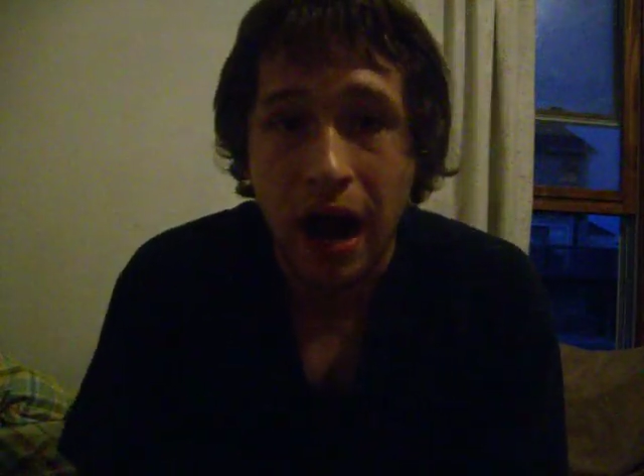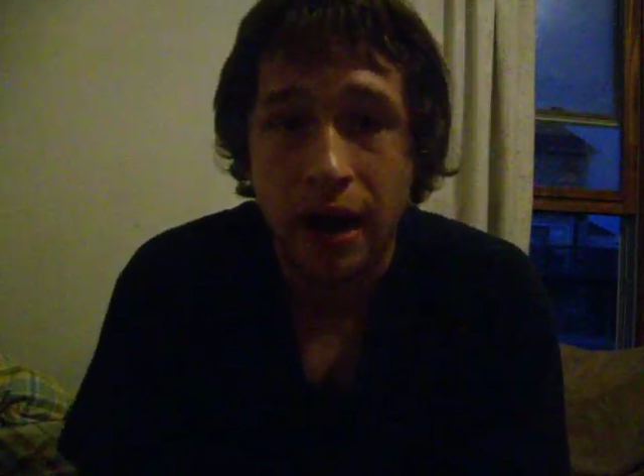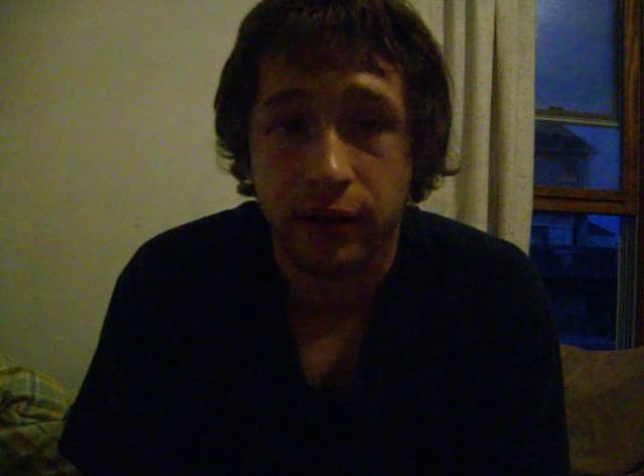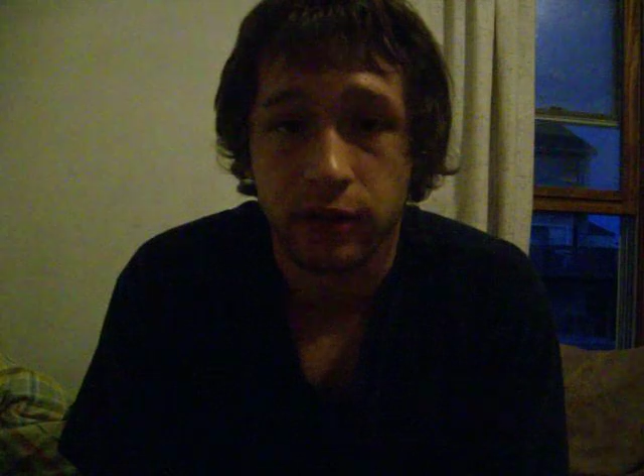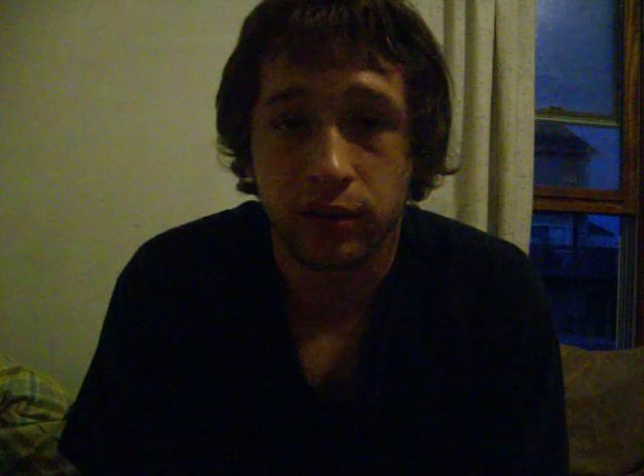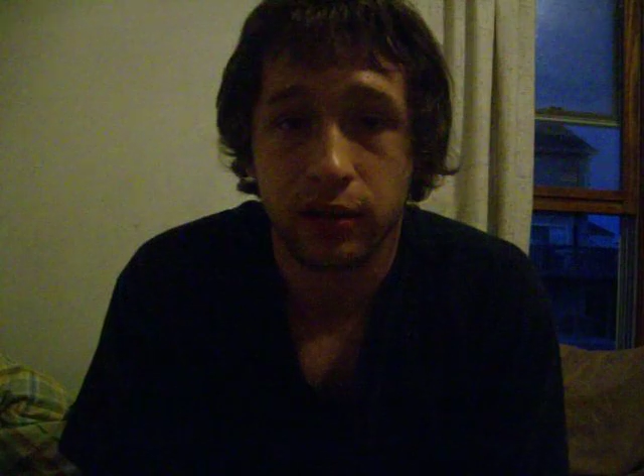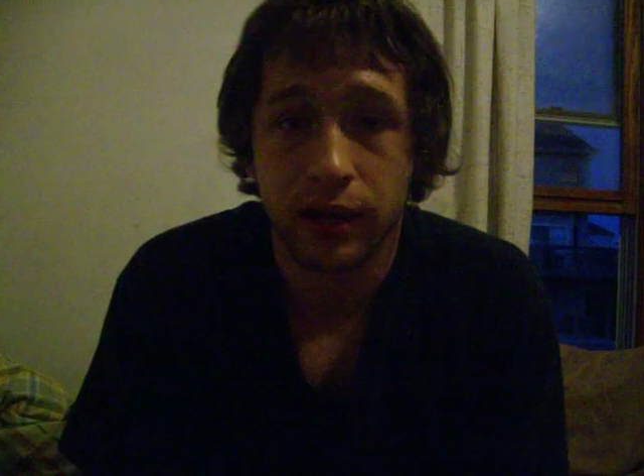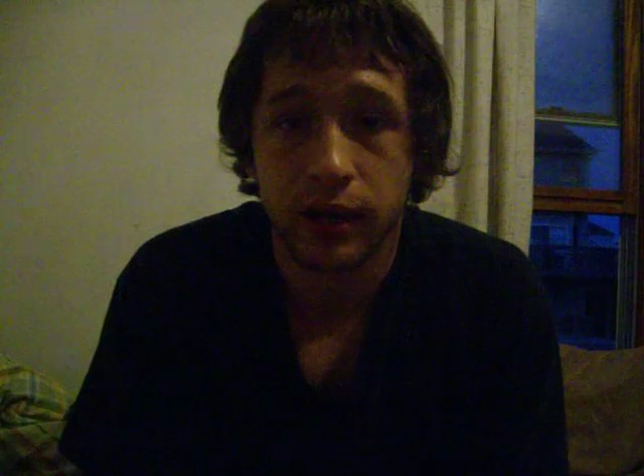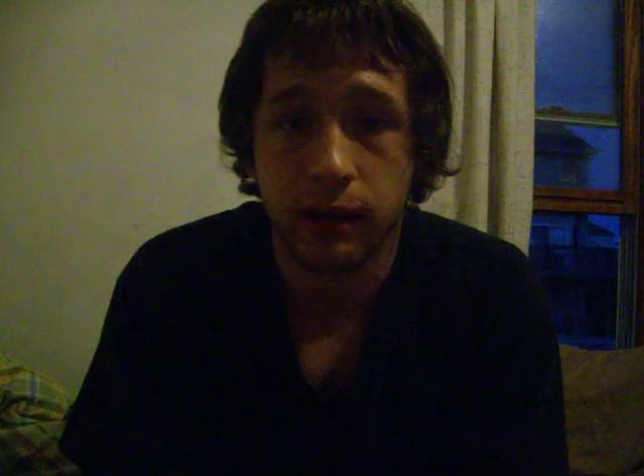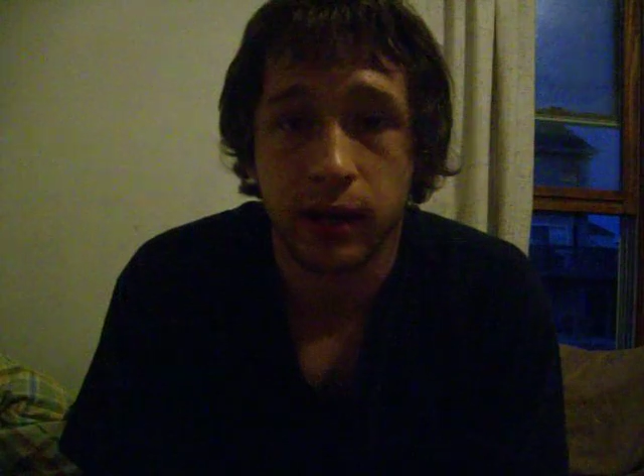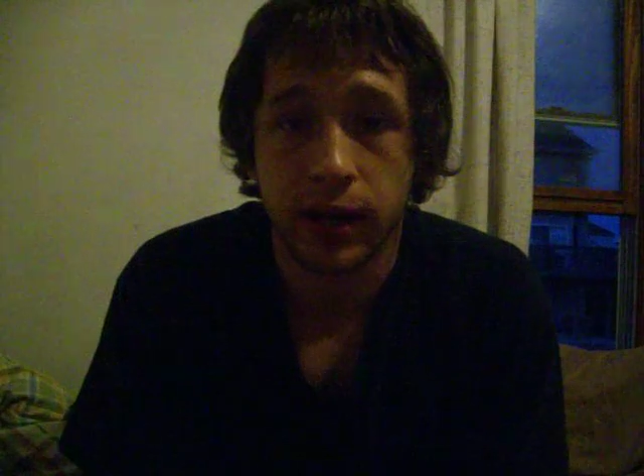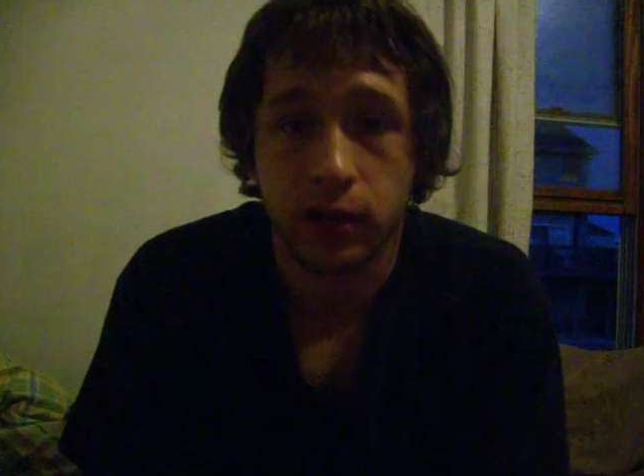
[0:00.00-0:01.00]
and you slide
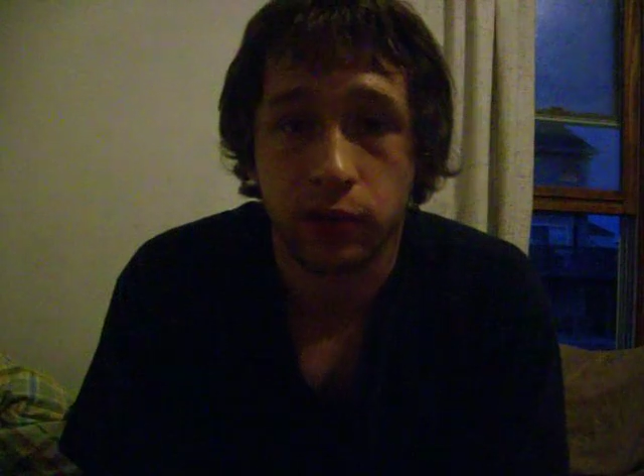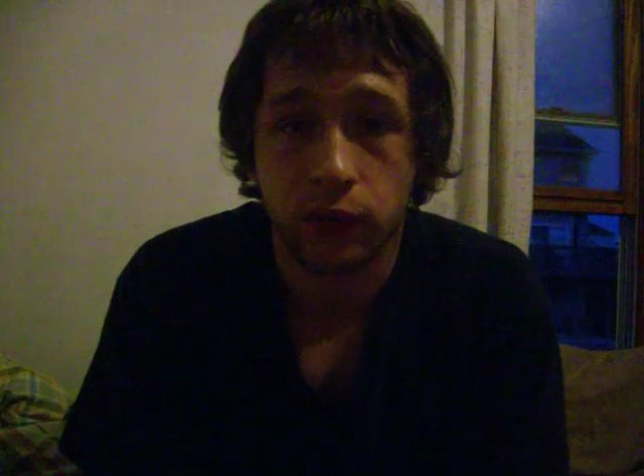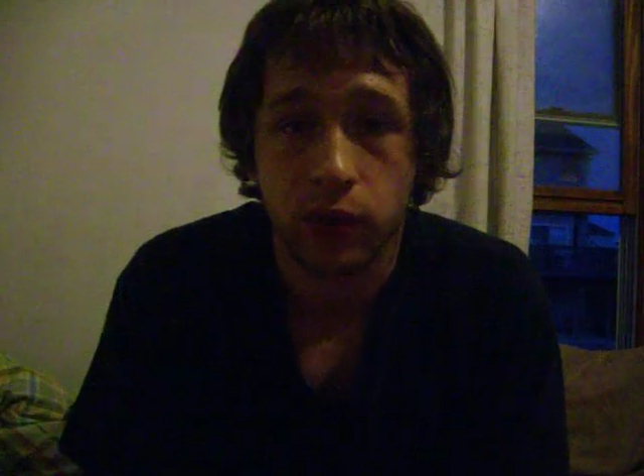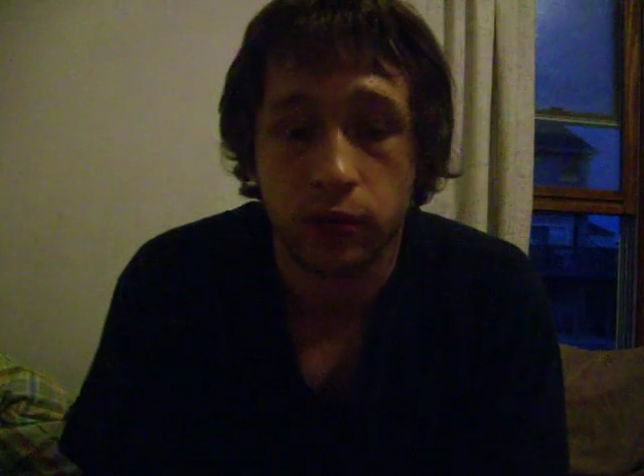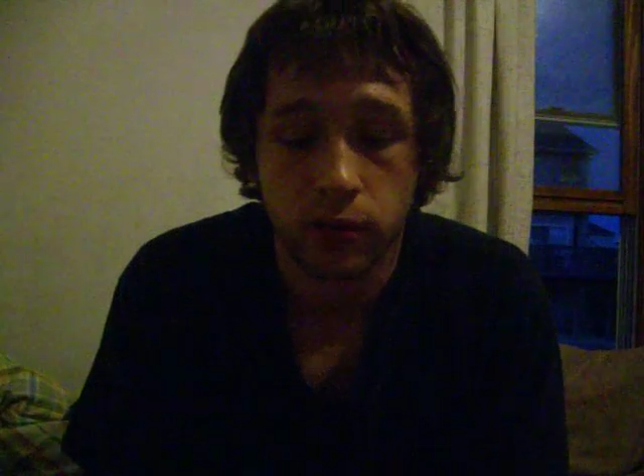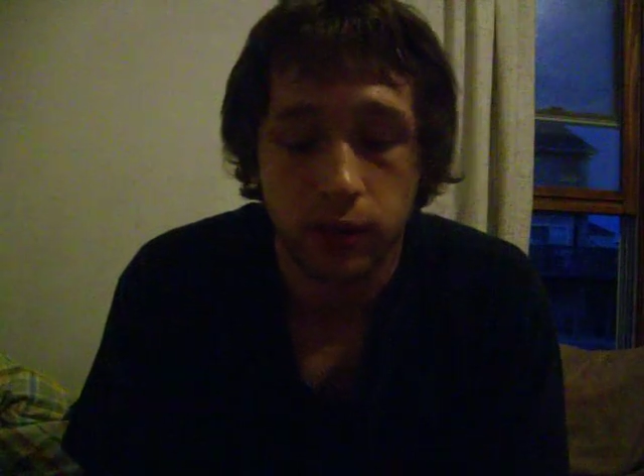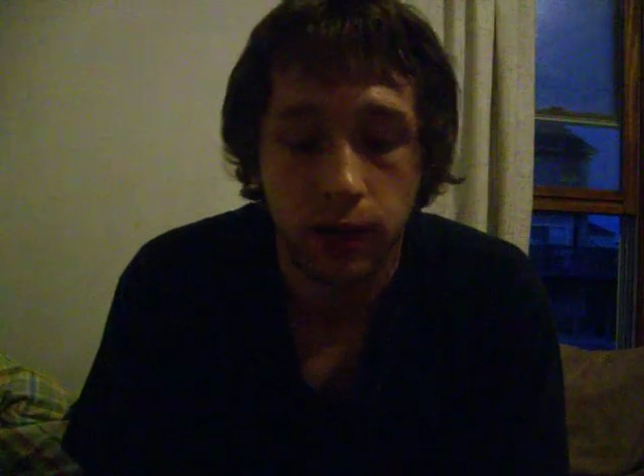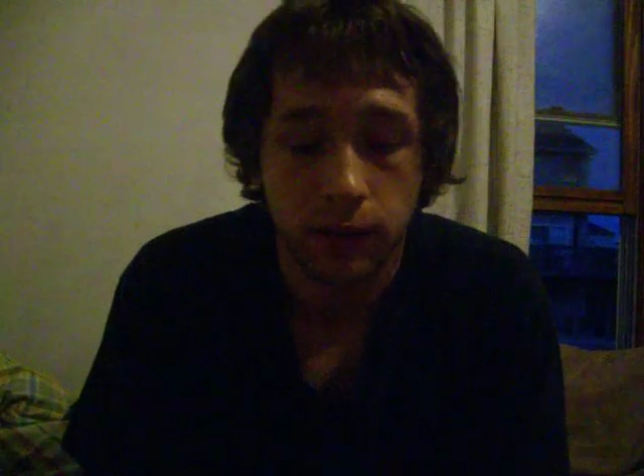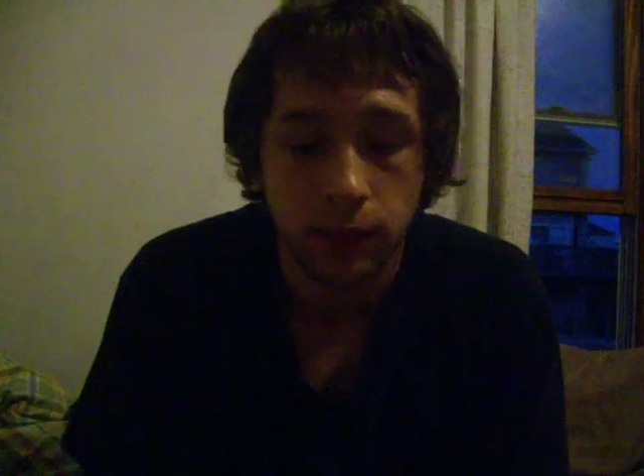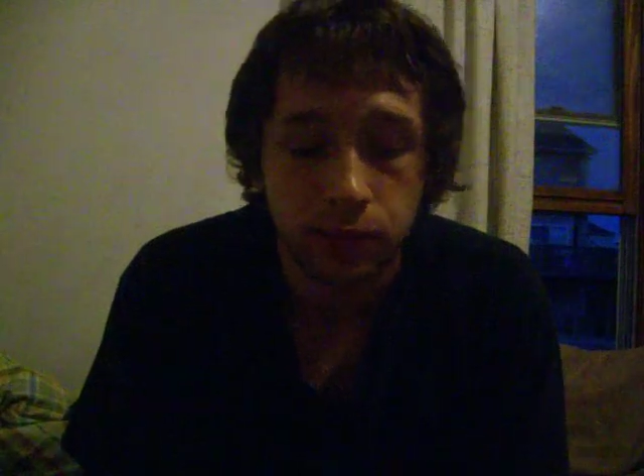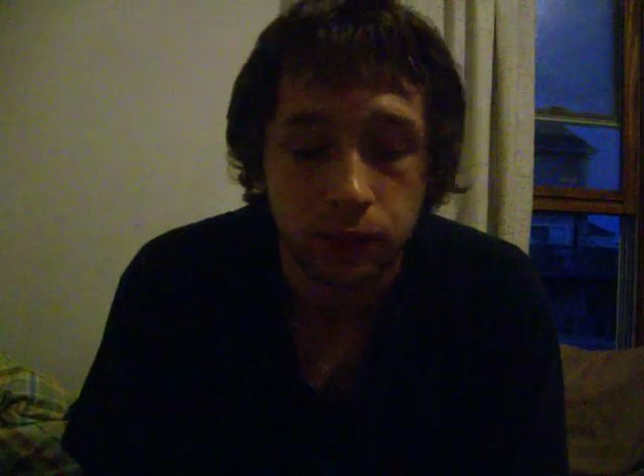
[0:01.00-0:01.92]
it back as far as you can.